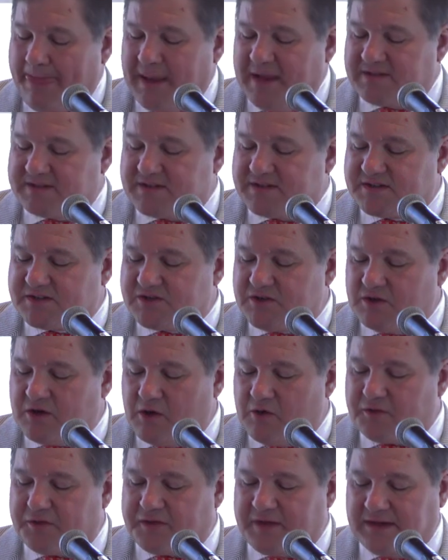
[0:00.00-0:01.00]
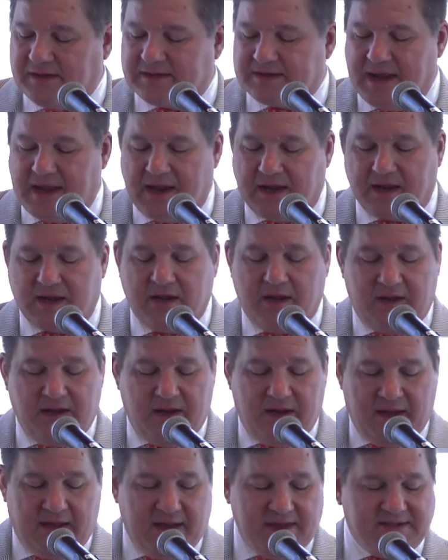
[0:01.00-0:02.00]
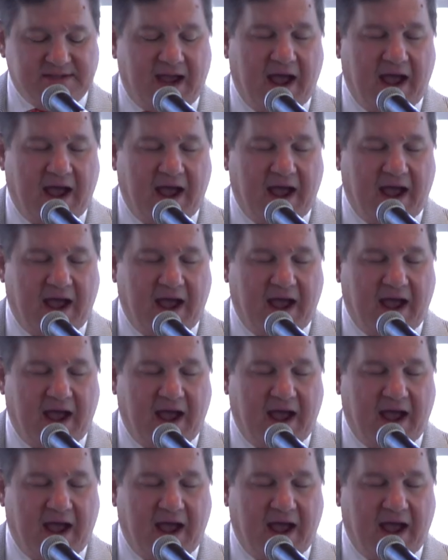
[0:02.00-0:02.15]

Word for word: It's a pseudo think tank. It's